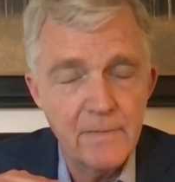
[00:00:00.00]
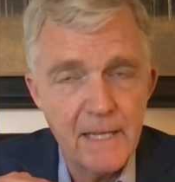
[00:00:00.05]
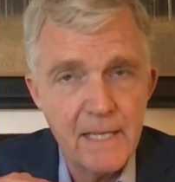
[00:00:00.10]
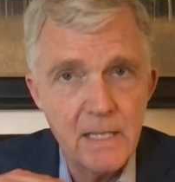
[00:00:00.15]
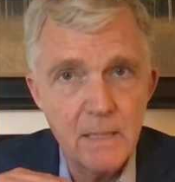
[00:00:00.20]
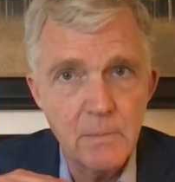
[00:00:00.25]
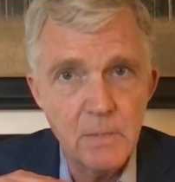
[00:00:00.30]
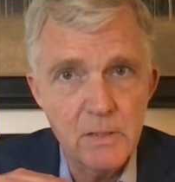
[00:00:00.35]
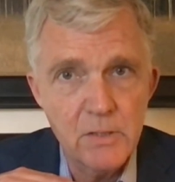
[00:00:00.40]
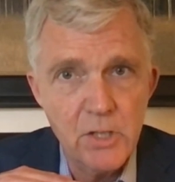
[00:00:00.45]

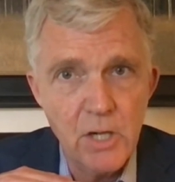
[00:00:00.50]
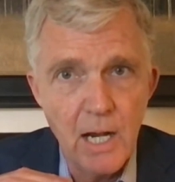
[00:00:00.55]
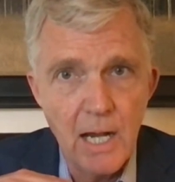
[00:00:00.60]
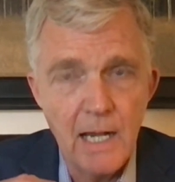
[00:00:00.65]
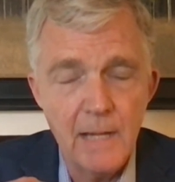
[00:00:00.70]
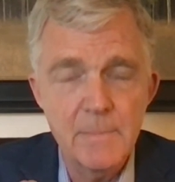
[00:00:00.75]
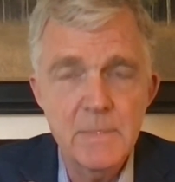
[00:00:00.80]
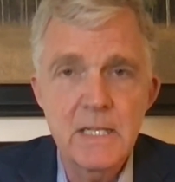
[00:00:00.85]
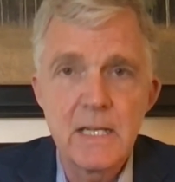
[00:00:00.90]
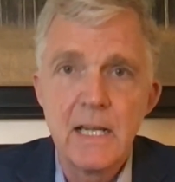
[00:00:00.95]
available
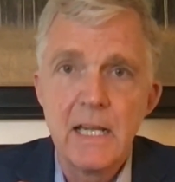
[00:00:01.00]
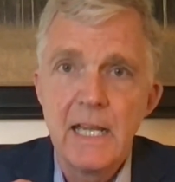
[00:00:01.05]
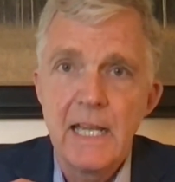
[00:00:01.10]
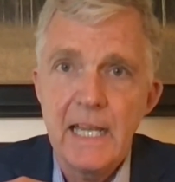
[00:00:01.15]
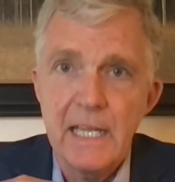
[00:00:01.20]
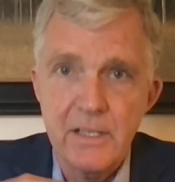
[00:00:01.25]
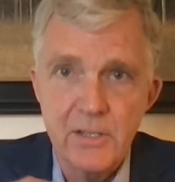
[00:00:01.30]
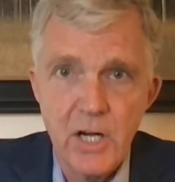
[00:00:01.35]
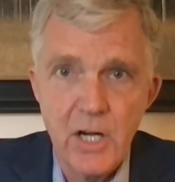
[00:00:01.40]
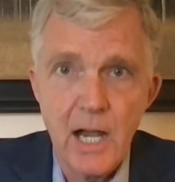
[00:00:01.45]
jobs
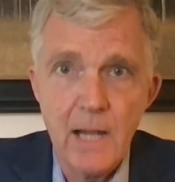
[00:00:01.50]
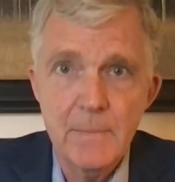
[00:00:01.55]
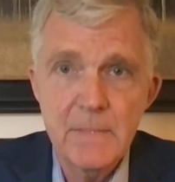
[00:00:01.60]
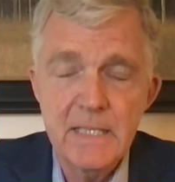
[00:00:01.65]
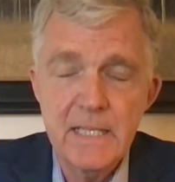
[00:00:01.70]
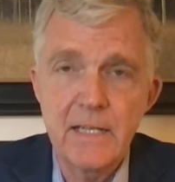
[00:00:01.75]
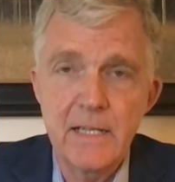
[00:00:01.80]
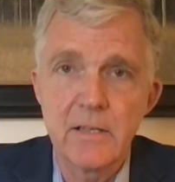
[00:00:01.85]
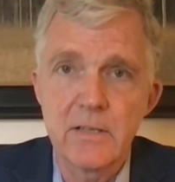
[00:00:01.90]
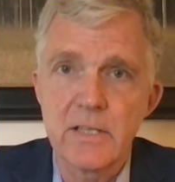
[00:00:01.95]
and job
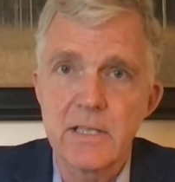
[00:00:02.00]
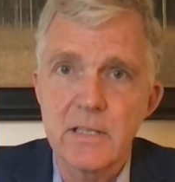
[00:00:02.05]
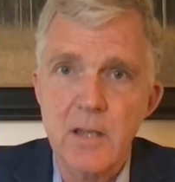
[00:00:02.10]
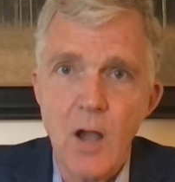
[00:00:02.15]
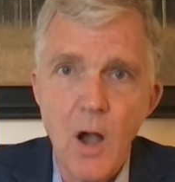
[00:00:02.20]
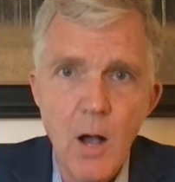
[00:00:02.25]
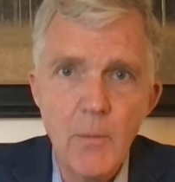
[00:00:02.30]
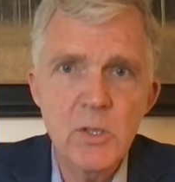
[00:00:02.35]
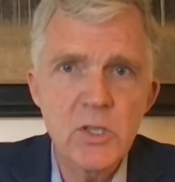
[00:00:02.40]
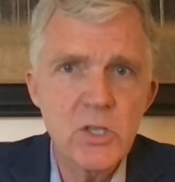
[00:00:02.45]
seekers is
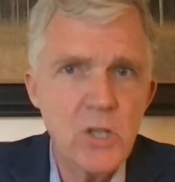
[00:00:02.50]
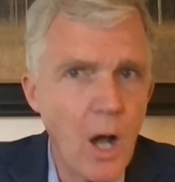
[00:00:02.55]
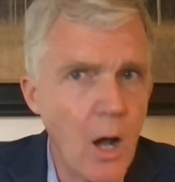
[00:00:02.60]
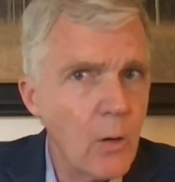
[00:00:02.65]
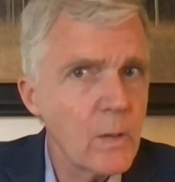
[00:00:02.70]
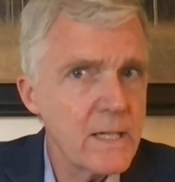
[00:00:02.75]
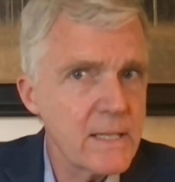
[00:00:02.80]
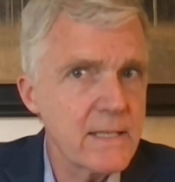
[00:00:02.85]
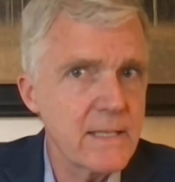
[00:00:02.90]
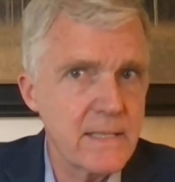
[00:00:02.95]
almost
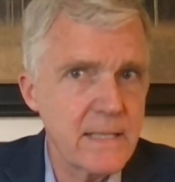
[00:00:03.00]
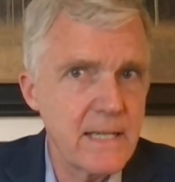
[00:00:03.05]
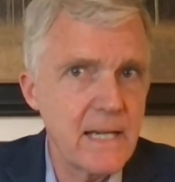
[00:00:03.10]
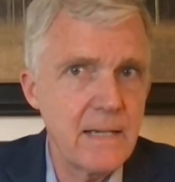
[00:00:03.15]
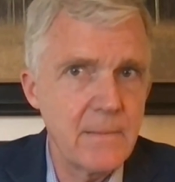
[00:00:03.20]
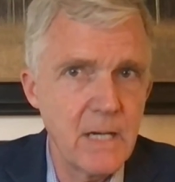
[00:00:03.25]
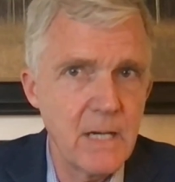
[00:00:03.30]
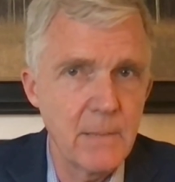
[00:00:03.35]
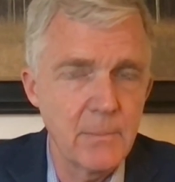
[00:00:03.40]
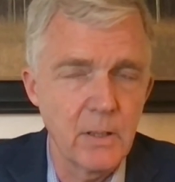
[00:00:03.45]
always the
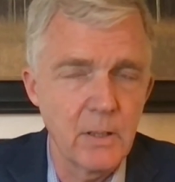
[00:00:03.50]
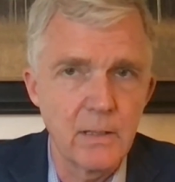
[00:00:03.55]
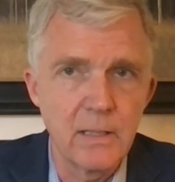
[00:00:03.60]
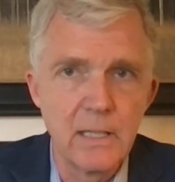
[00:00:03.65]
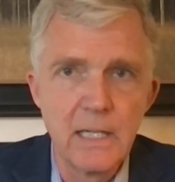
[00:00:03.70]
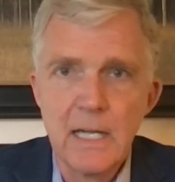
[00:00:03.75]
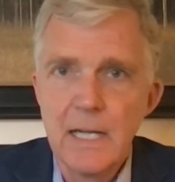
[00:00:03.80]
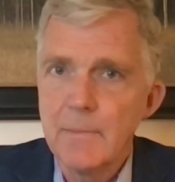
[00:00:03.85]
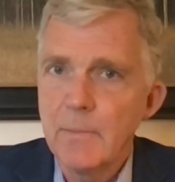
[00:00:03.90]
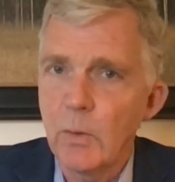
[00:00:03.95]
same
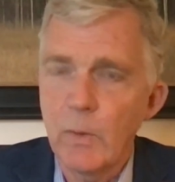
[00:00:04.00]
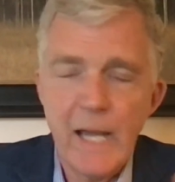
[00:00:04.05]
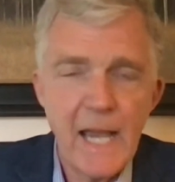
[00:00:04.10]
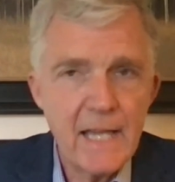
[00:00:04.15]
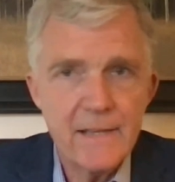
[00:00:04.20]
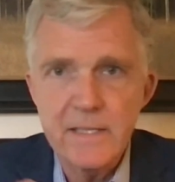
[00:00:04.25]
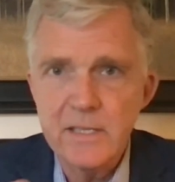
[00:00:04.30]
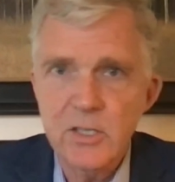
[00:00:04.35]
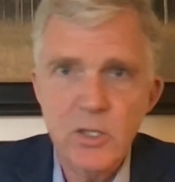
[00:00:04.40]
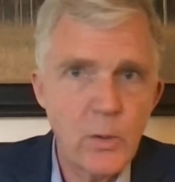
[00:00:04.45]
number, but we
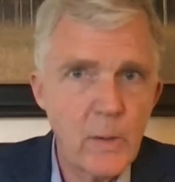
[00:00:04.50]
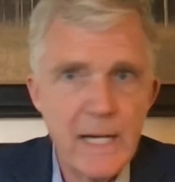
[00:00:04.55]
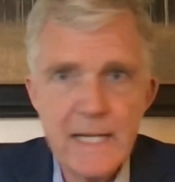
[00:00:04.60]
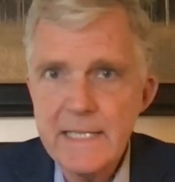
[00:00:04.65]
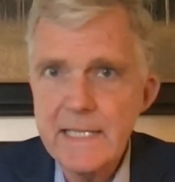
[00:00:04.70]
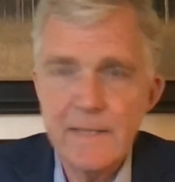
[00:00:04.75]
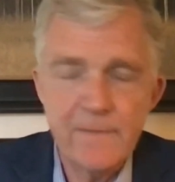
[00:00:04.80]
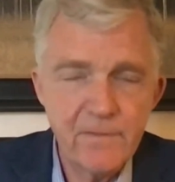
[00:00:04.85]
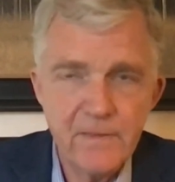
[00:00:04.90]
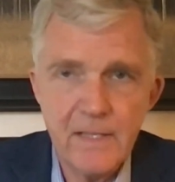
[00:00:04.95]
had this crazy